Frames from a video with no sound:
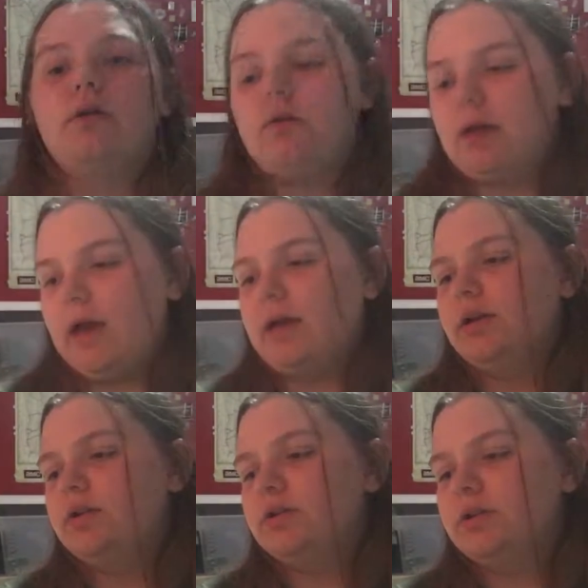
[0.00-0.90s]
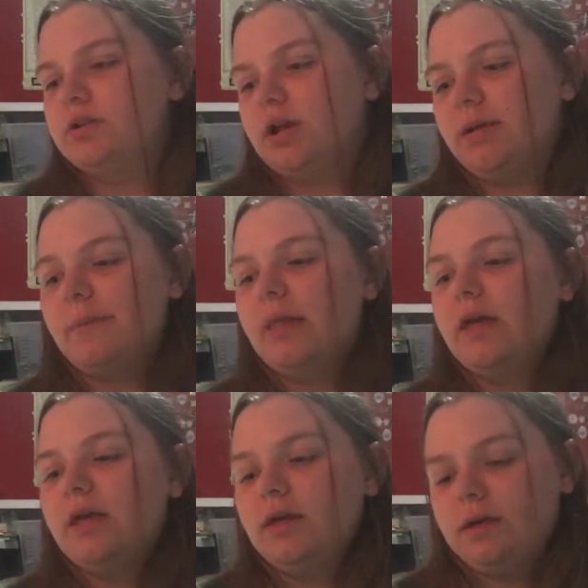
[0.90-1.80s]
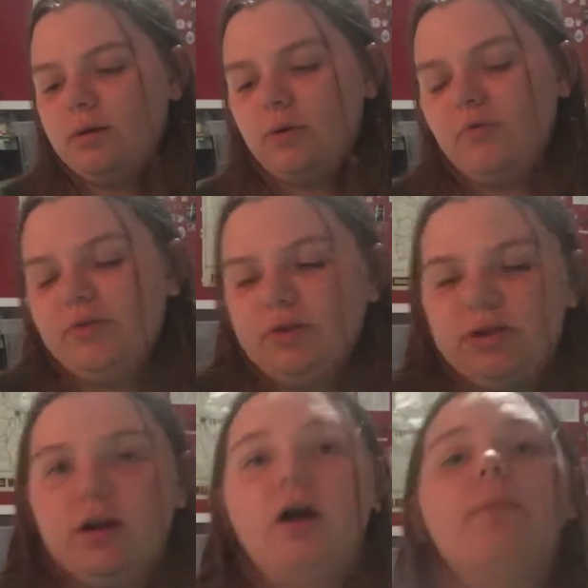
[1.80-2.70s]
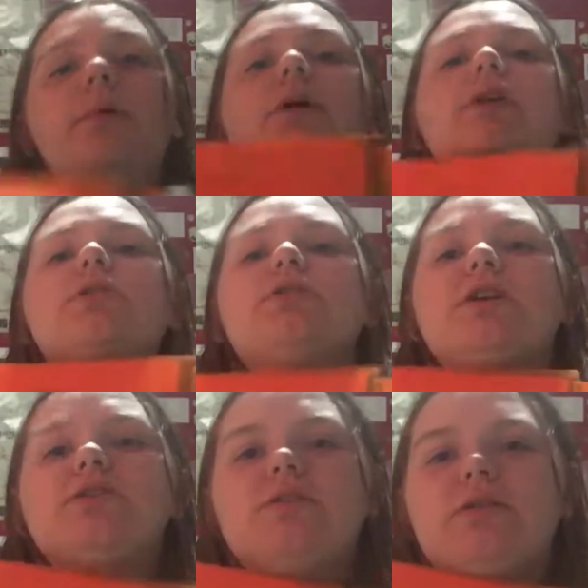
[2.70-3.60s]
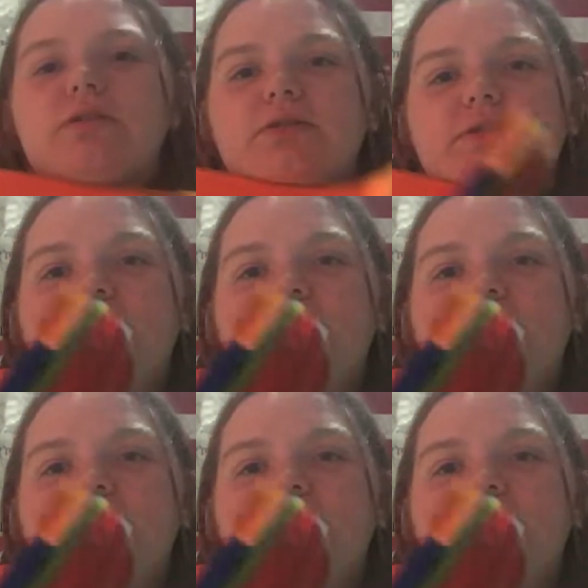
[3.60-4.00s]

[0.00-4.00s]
Okay, Casey's name? Hopefully not. But he just has us